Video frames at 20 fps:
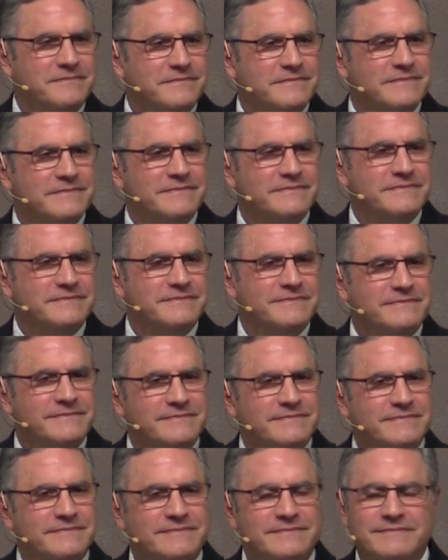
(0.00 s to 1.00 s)

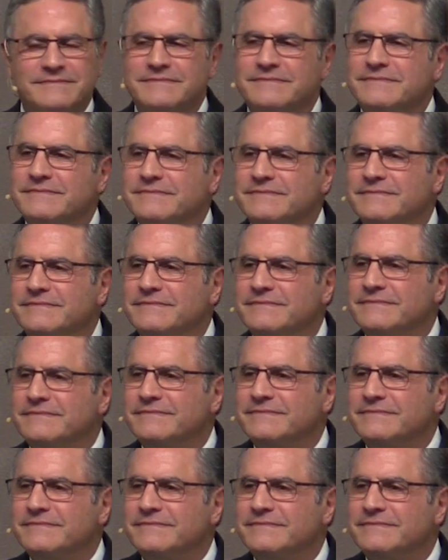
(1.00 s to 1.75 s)
[no speech]